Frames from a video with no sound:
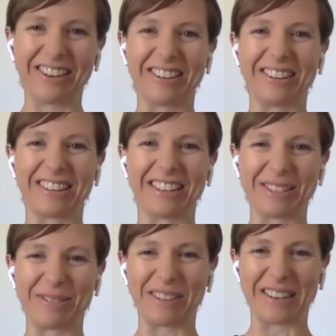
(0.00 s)
Oh,
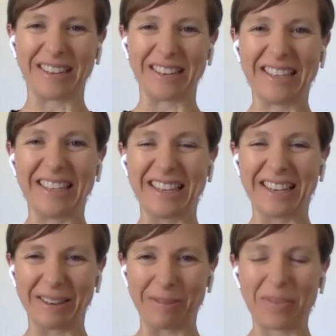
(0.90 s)
that's funny.
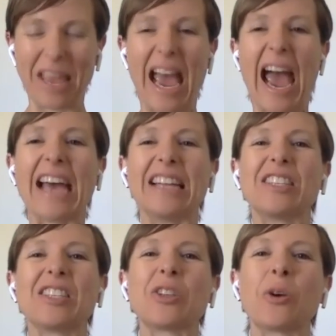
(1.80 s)
Yeah.
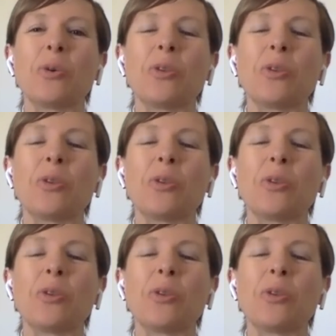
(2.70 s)
And so